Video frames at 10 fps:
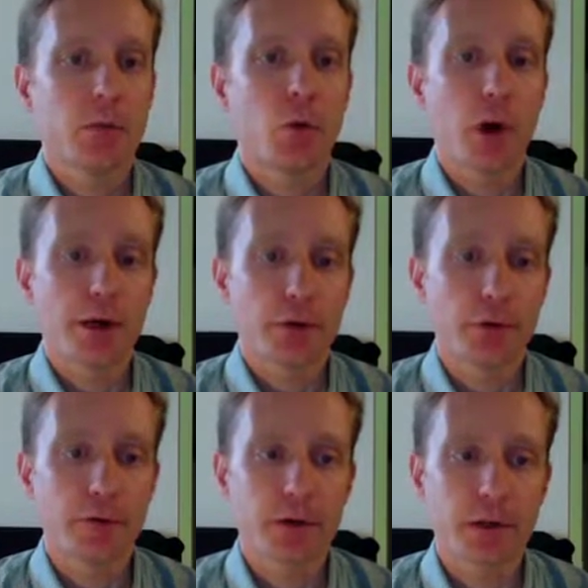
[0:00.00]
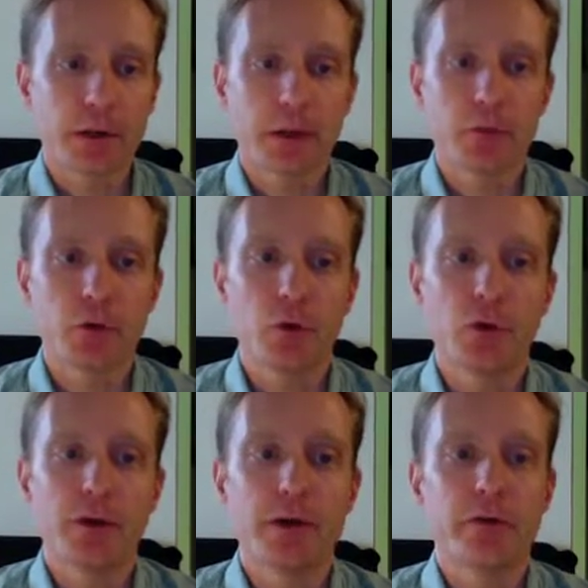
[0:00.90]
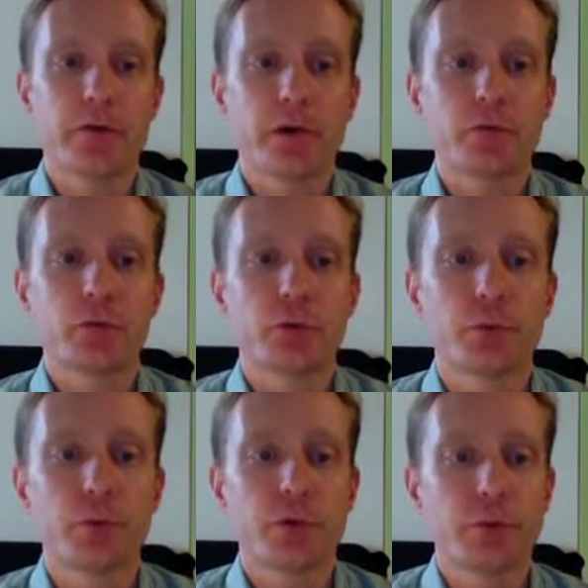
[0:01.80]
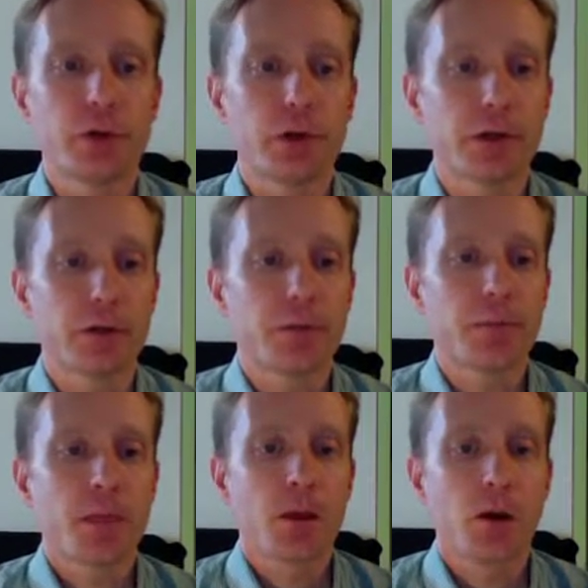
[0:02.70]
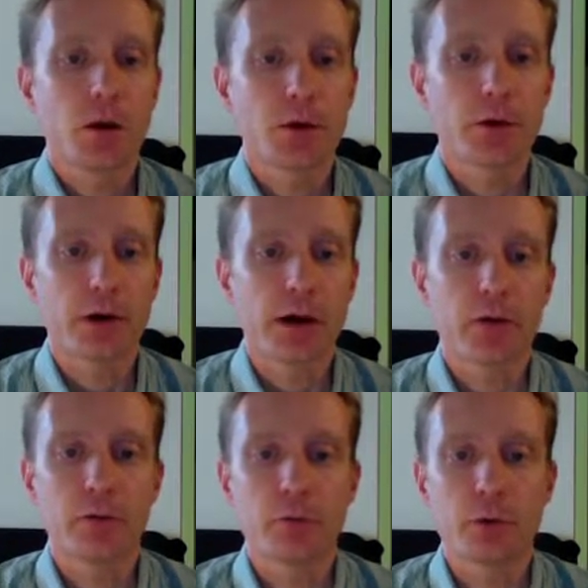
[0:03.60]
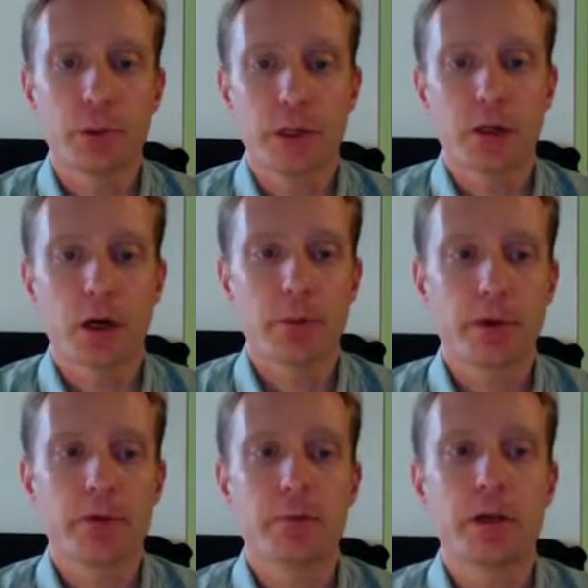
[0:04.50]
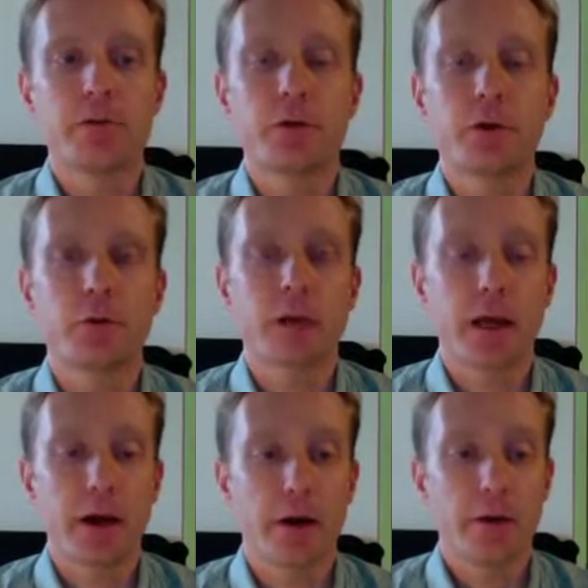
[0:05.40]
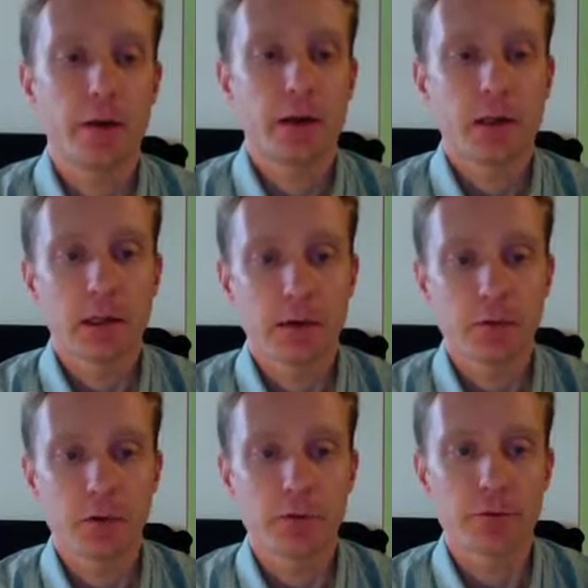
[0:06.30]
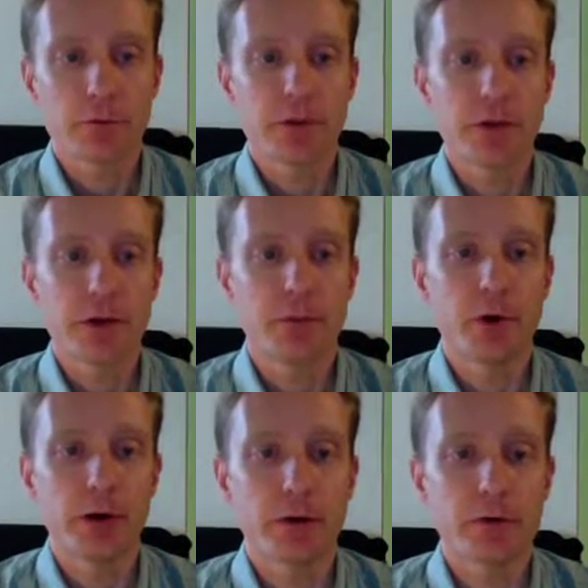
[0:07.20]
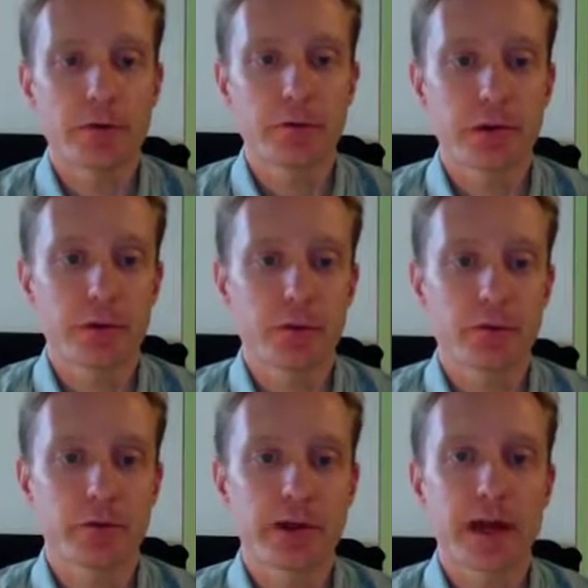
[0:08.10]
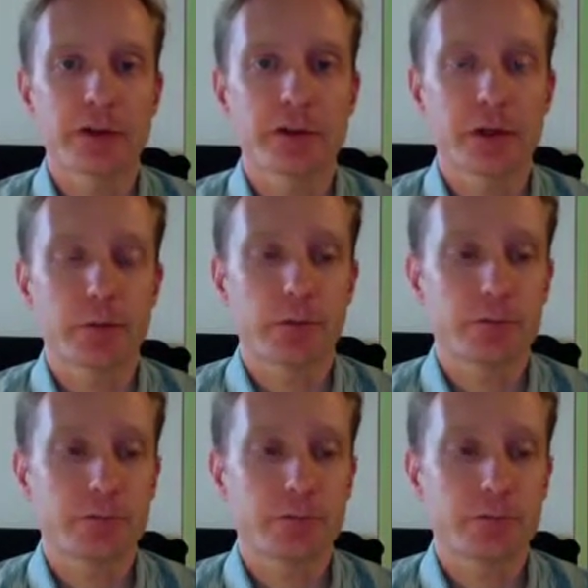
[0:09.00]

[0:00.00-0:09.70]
Quite horrifically, I'm told that in several rooms and buildings on the ground will be carpets made of human hair left over from the dead bodies of the victims of the gas chamber.